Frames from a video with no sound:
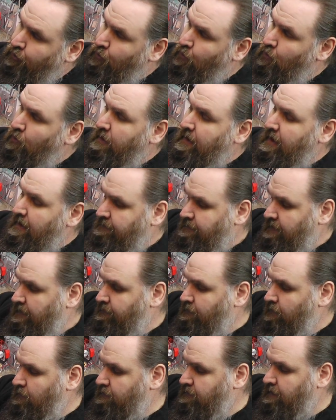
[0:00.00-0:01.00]
your left
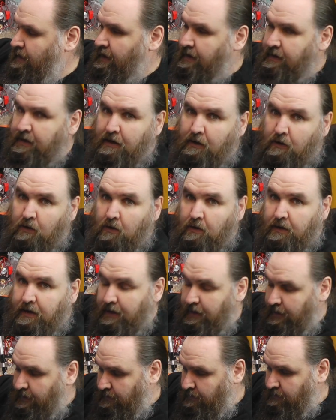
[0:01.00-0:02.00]
if you're standing
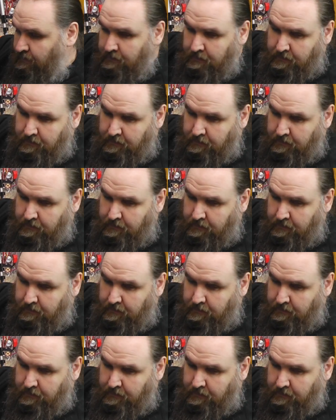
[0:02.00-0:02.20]
looking